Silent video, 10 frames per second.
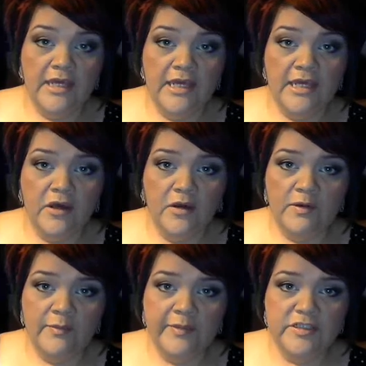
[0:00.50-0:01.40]
Hey y'all,
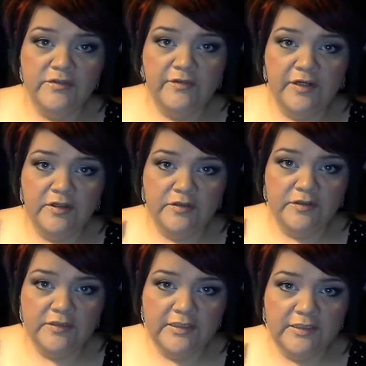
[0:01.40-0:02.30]
welcome back to Two Fat
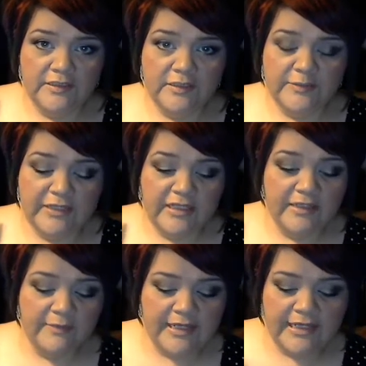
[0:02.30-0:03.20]
Girls. It's
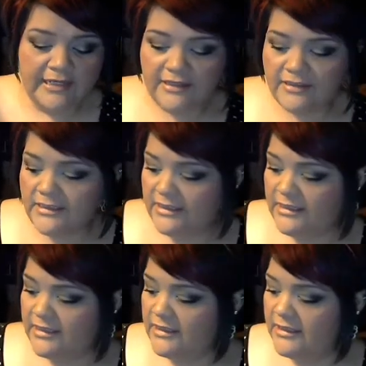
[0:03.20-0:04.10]
me,
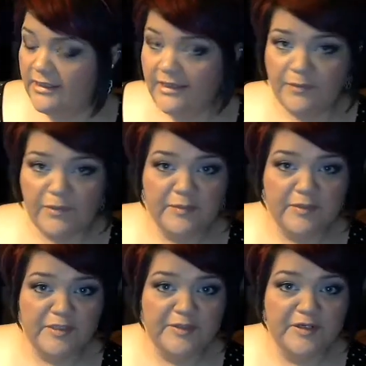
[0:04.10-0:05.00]
Mandy. I am in a
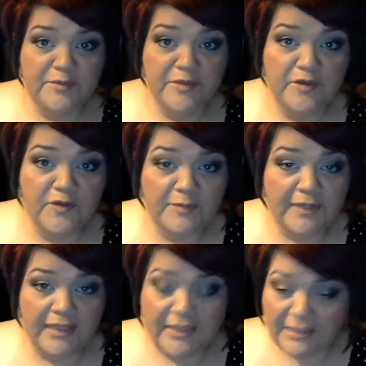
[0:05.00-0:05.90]
much better mood than
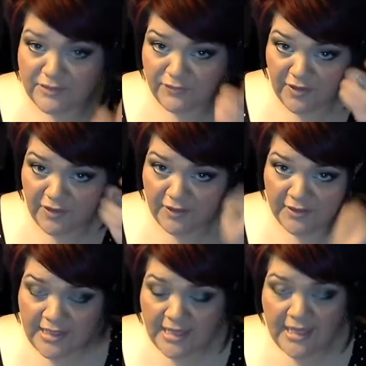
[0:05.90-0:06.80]
my last
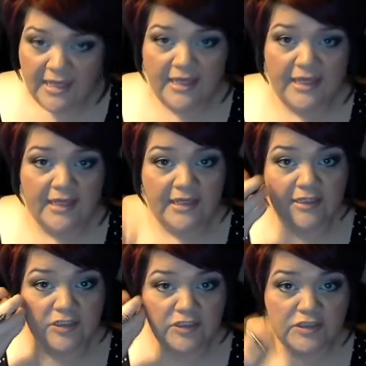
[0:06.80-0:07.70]
vlog.
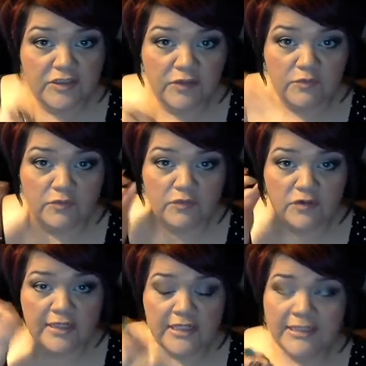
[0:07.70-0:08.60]
And just a
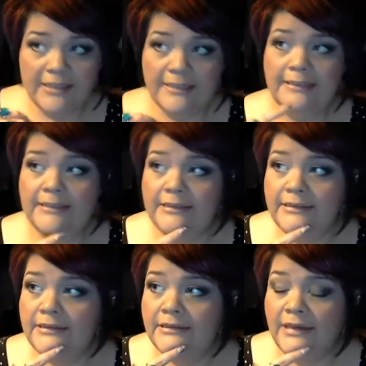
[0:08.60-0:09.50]
warning,
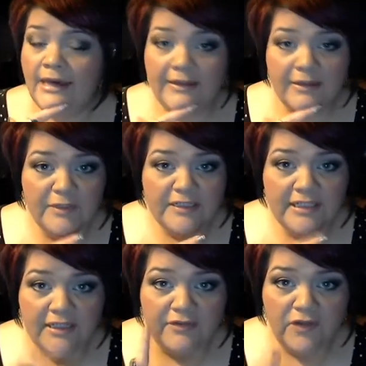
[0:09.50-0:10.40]
I think I'm going to
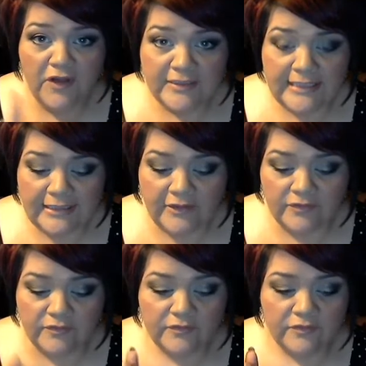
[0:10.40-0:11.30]
take that vlog
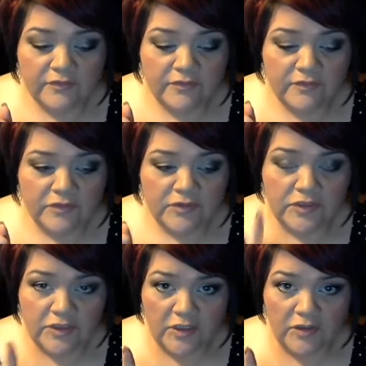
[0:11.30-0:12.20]
down.
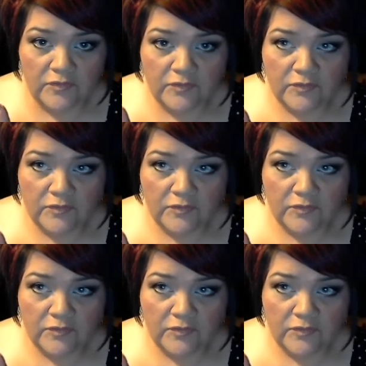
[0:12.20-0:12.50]
So,